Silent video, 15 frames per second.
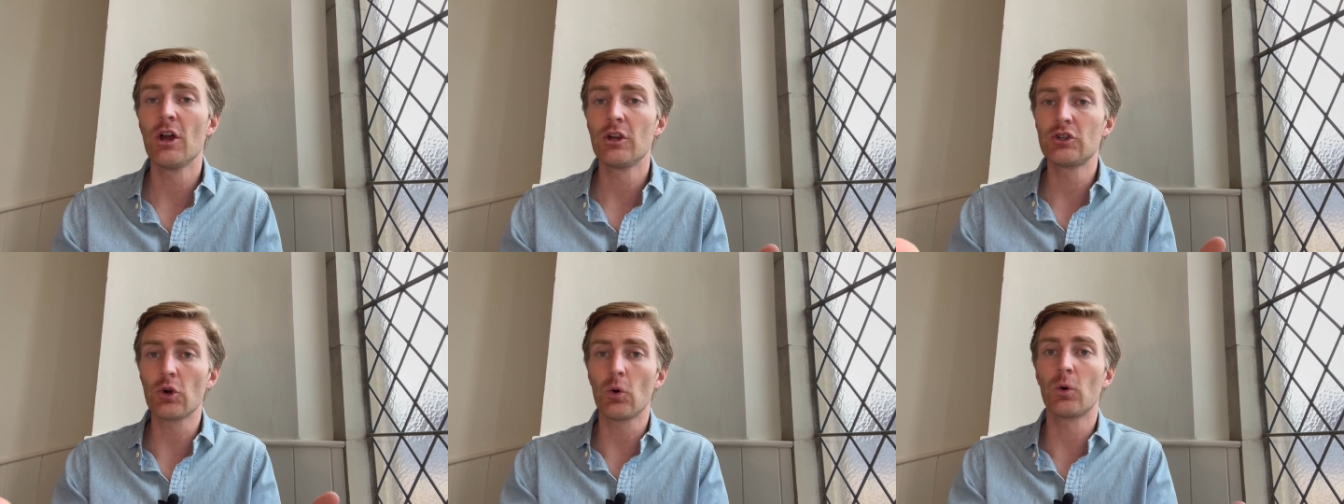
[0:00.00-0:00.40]

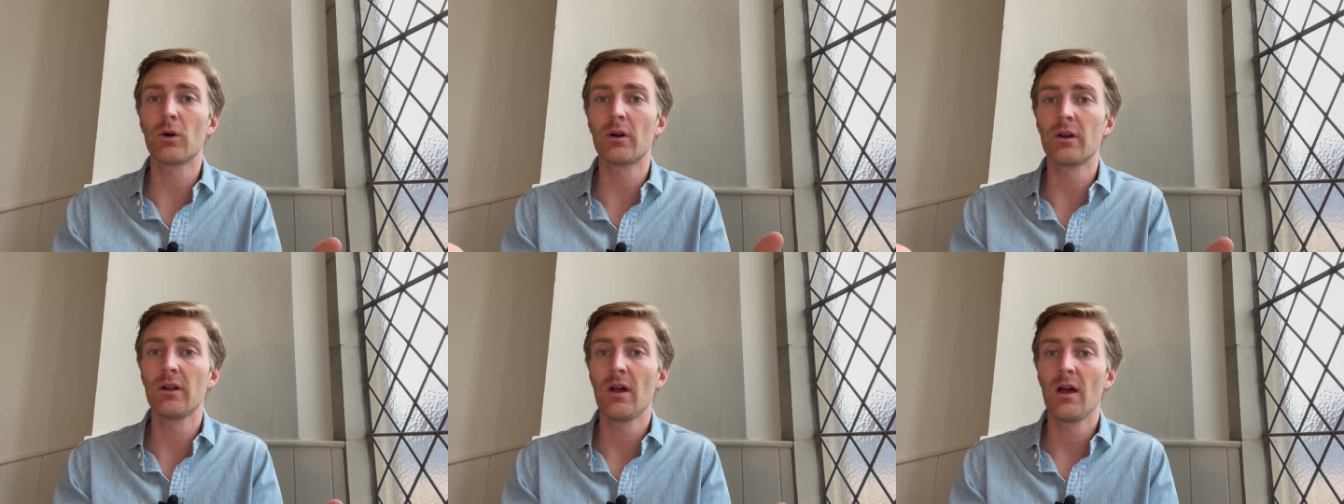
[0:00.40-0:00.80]

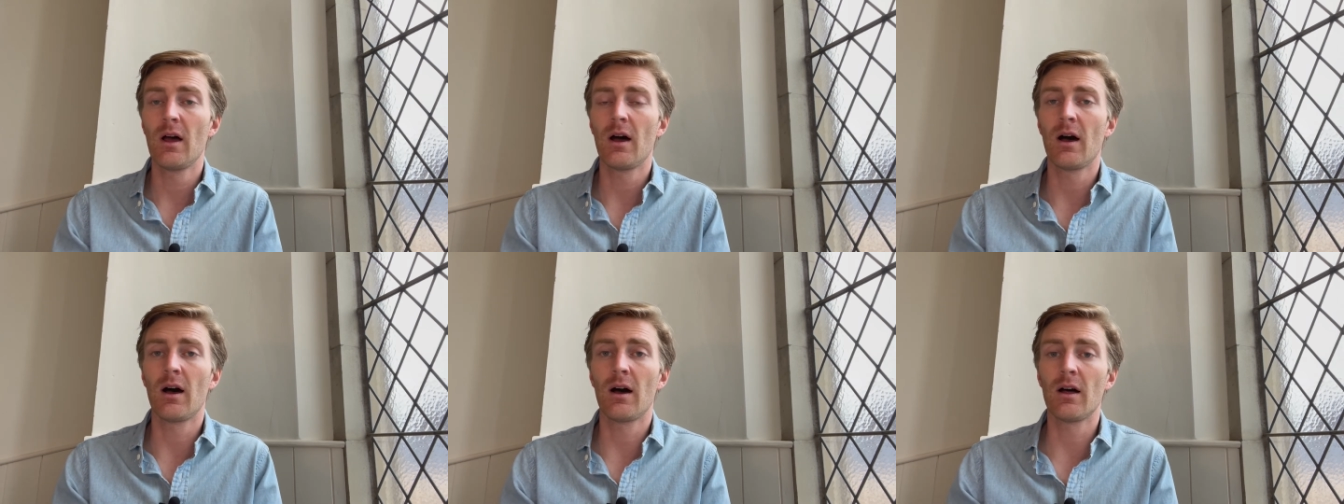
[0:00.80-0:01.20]
toward,
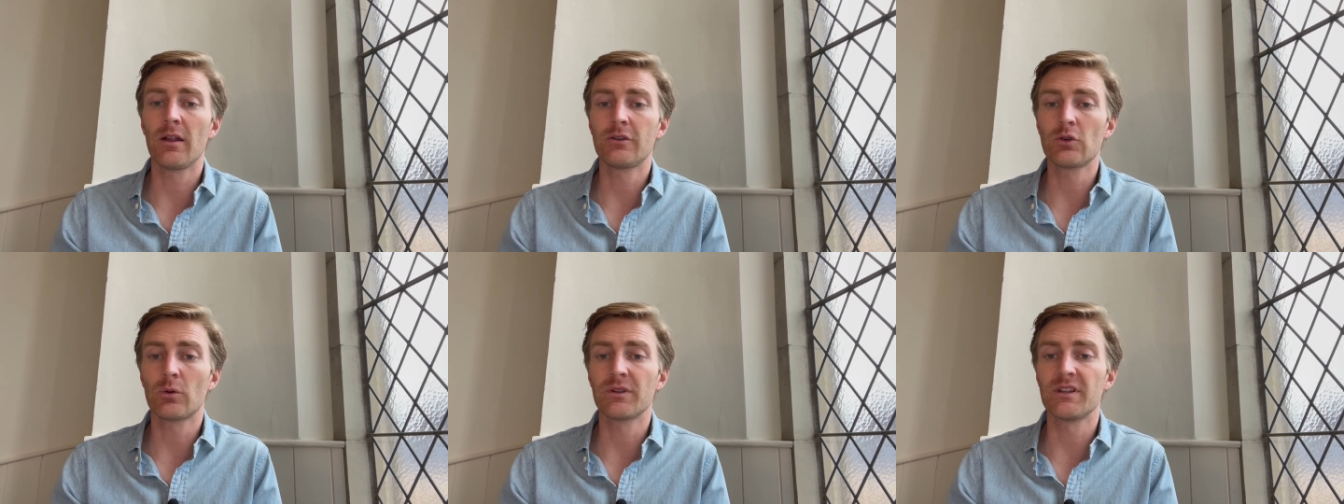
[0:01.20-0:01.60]
uh,
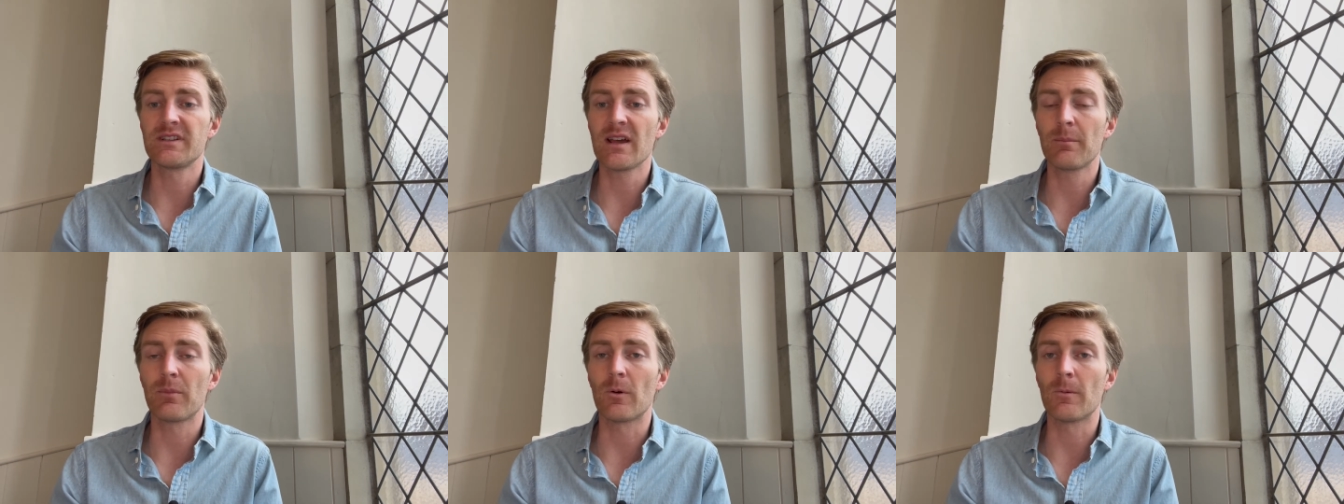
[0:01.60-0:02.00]
toward the
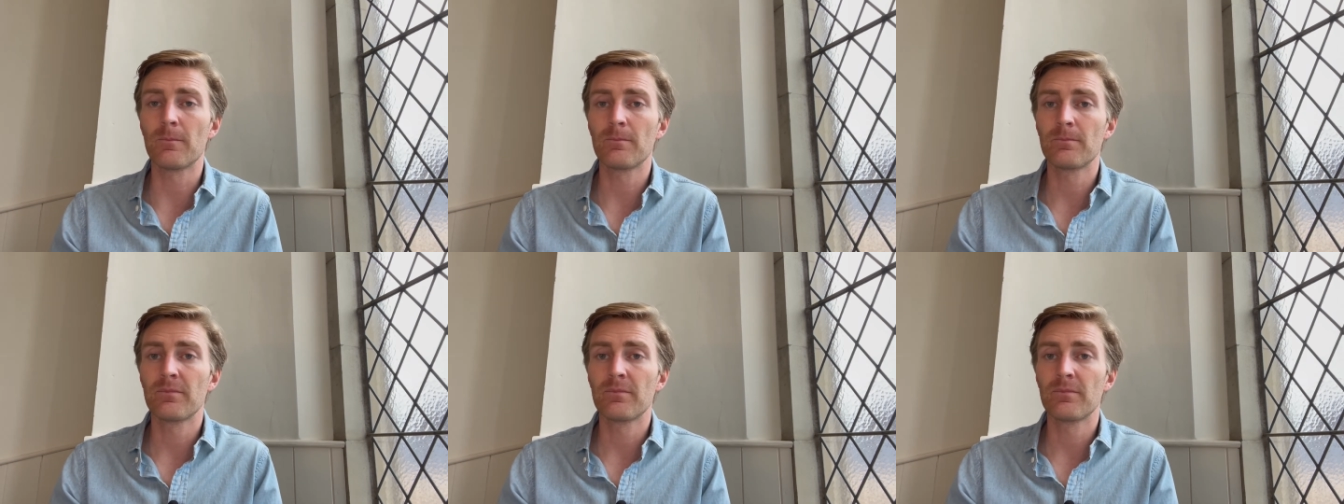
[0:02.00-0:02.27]
temple.